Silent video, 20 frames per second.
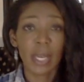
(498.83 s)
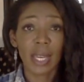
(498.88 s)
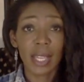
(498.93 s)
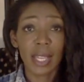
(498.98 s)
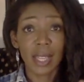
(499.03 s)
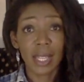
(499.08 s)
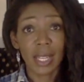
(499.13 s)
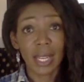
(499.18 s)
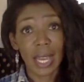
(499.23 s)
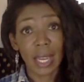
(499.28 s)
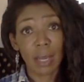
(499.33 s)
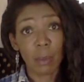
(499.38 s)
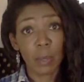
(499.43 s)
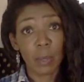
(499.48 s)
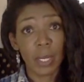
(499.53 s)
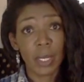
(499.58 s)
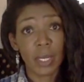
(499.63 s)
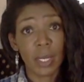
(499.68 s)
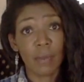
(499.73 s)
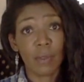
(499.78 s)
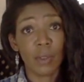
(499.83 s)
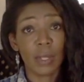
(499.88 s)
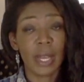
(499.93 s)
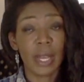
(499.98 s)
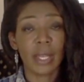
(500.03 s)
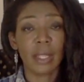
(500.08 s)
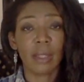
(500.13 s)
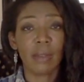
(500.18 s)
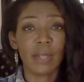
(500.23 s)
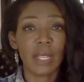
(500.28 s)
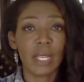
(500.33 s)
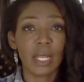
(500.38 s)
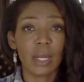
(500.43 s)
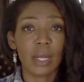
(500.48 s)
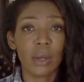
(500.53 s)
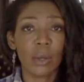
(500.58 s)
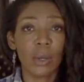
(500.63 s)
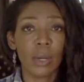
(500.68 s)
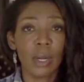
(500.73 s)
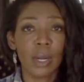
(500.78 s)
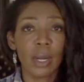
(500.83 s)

Hit the like button if you like the video.